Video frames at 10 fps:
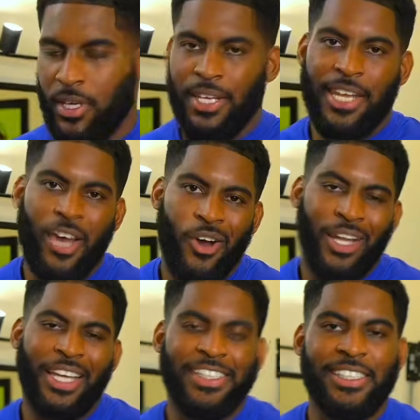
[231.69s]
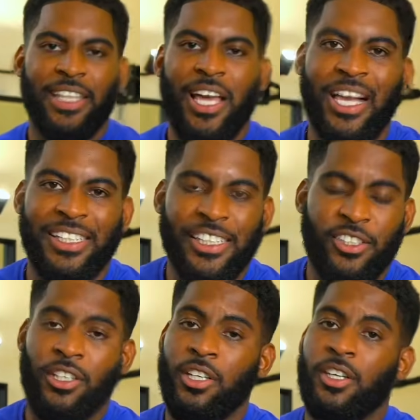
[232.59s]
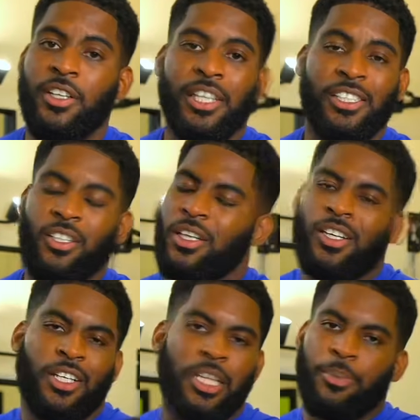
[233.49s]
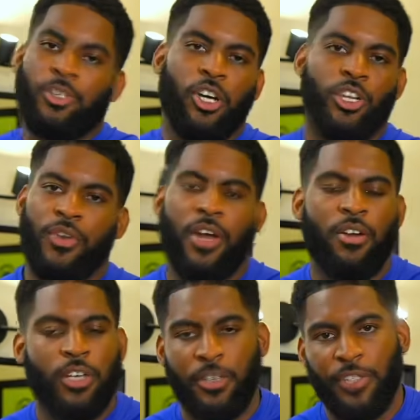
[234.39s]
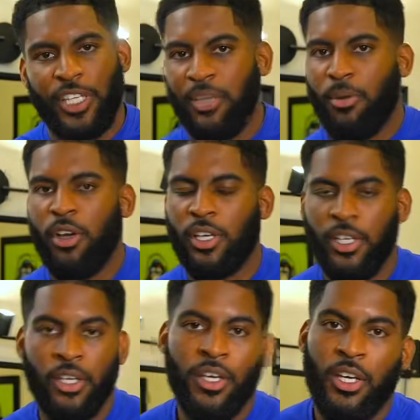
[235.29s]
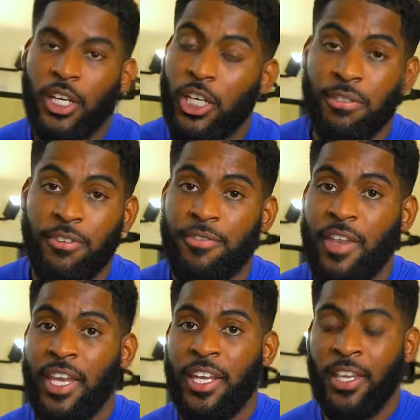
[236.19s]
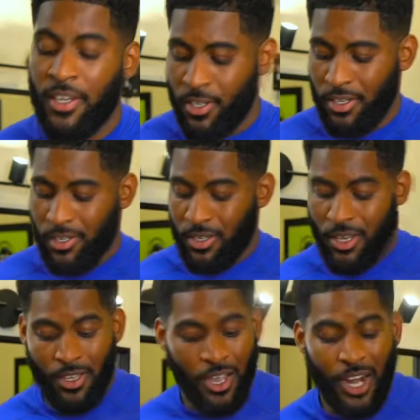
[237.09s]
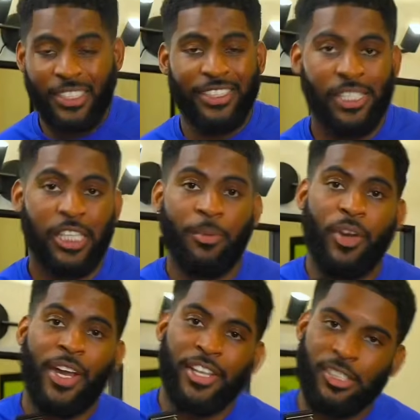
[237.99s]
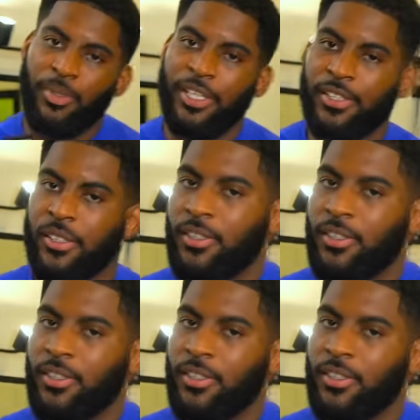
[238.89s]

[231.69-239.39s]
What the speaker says: Now I like these a lot because these are good clippers all around, good for debulking, good for fading. Honestly, the clipper right here is a beast.